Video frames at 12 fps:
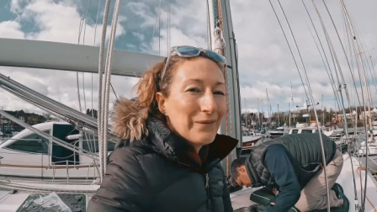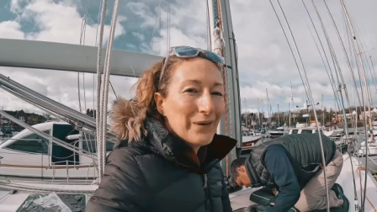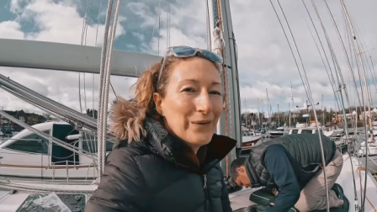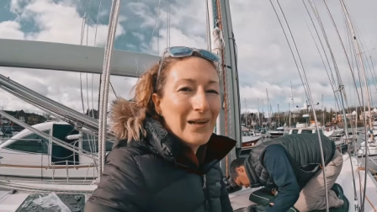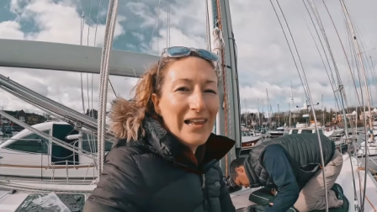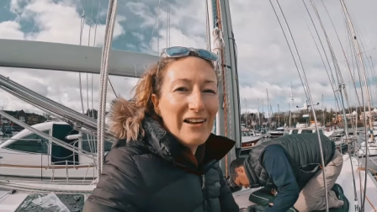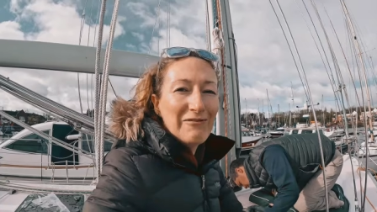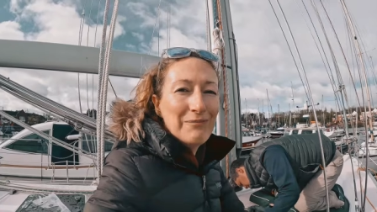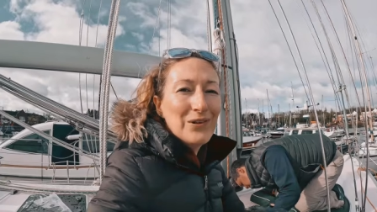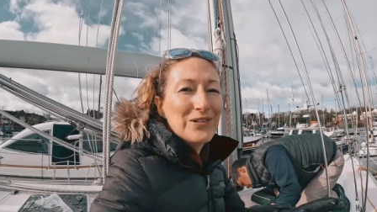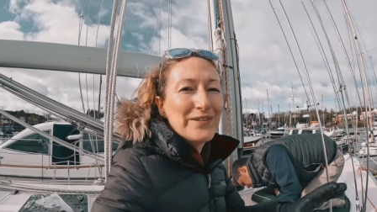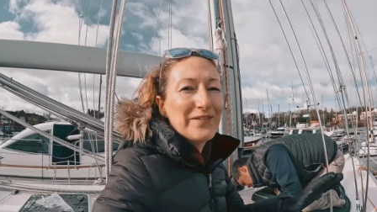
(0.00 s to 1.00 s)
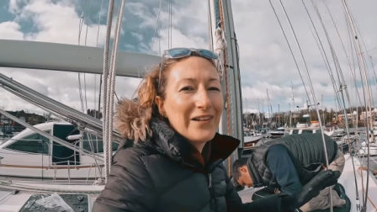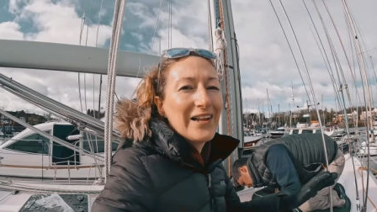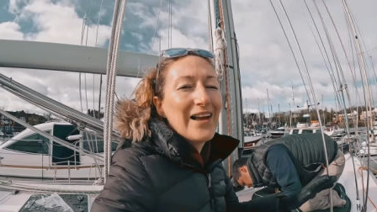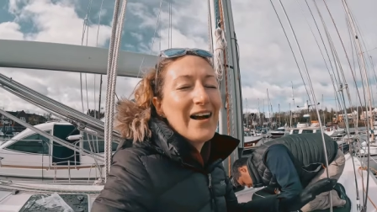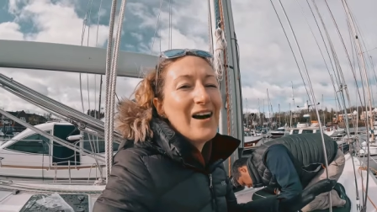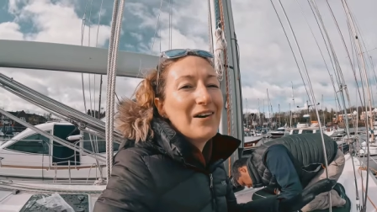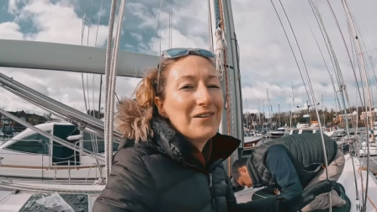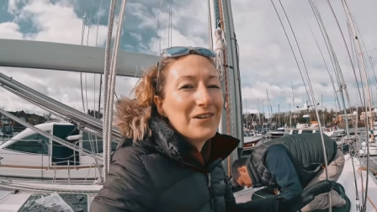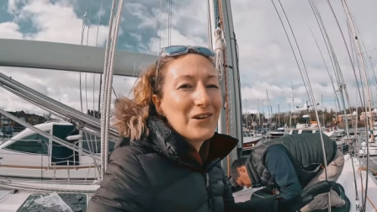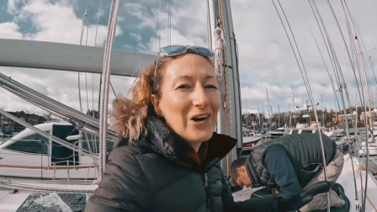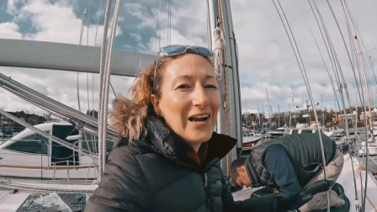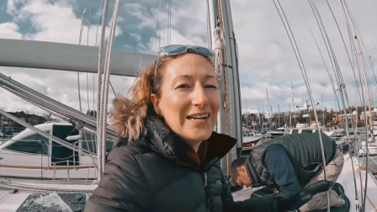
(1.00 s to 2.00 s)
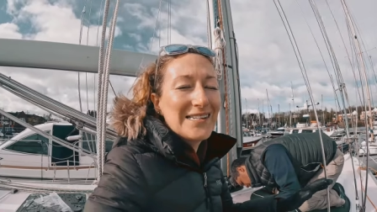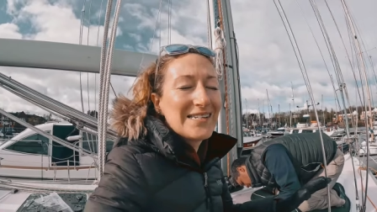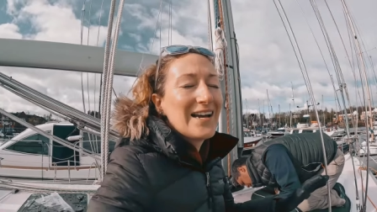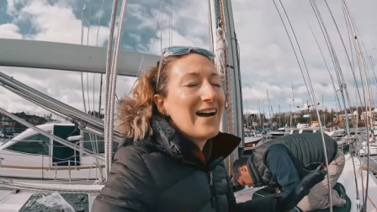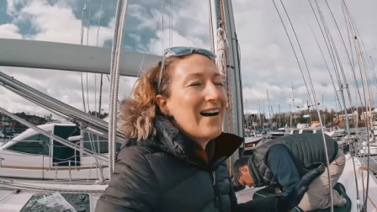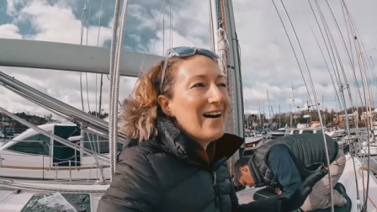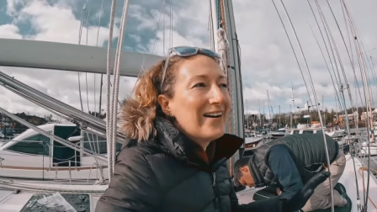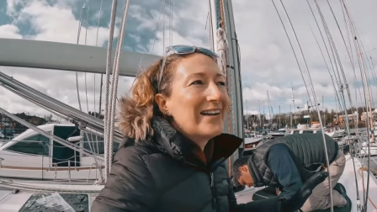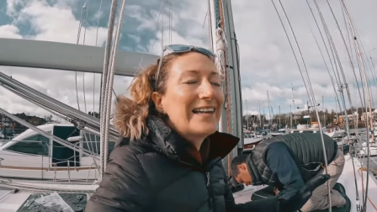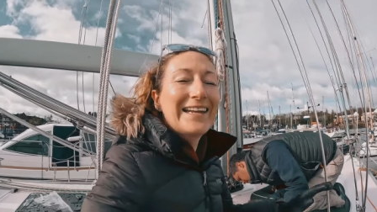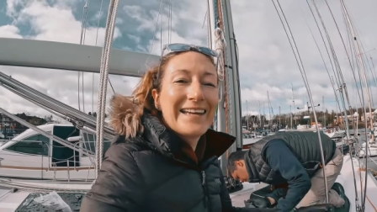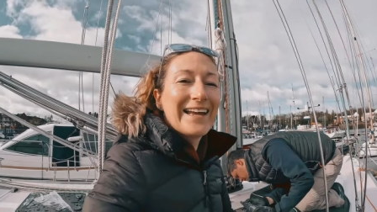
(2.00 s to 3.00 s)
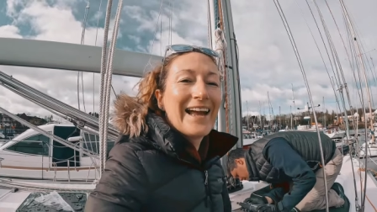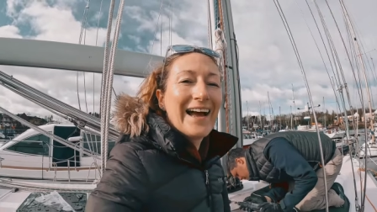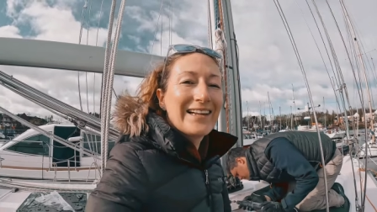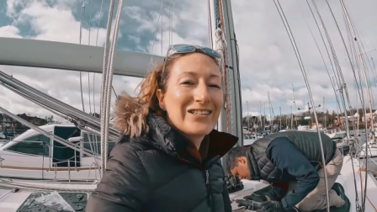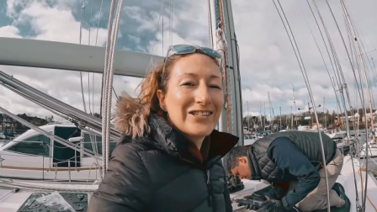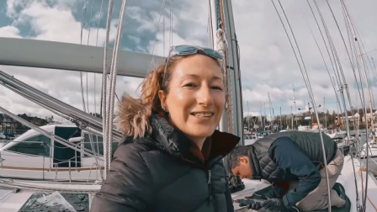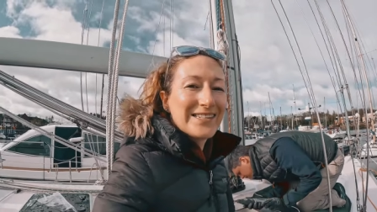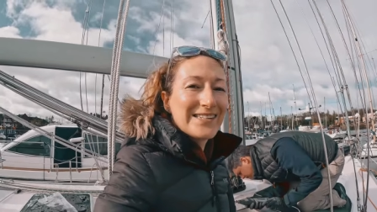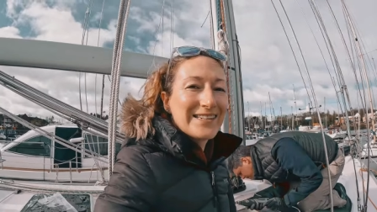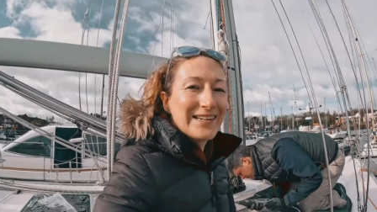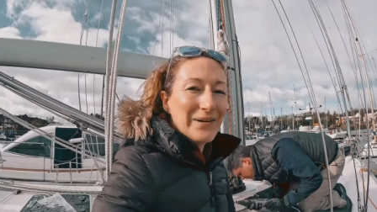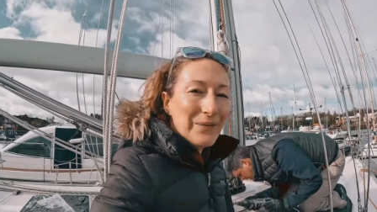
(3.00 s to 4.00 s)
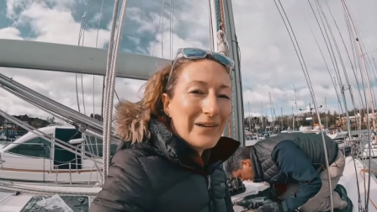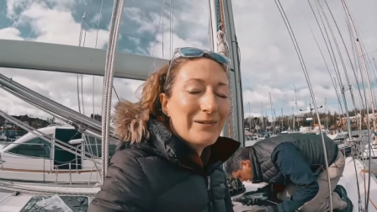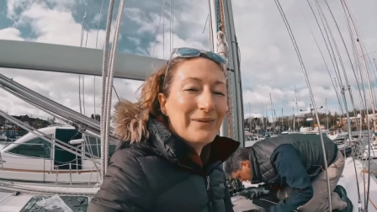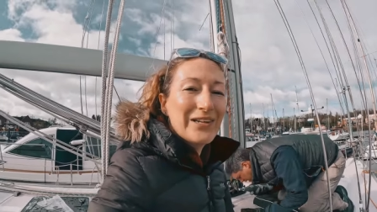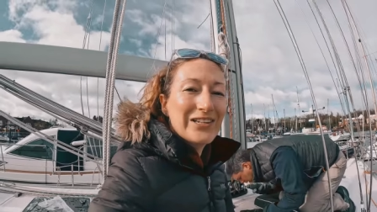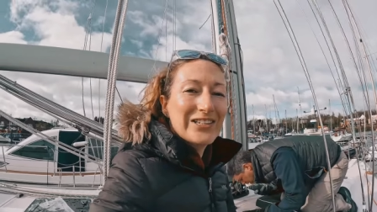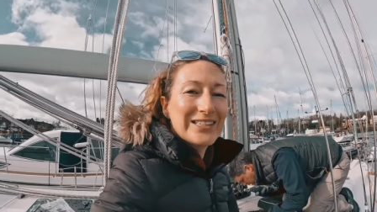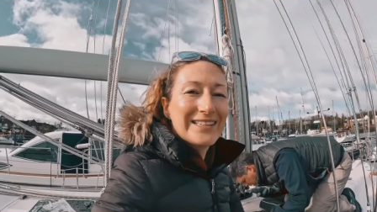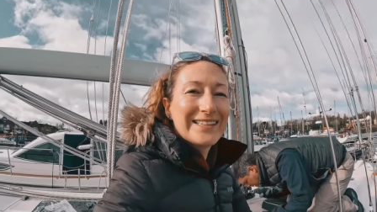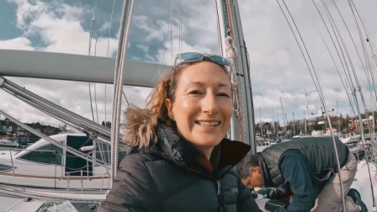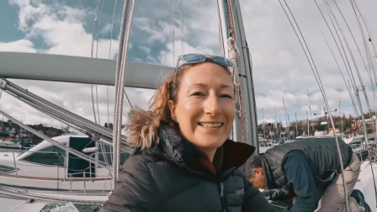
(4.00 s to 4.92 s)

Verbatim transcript: we will have beautiful, uncrazed, unleaking hatches. It will be good.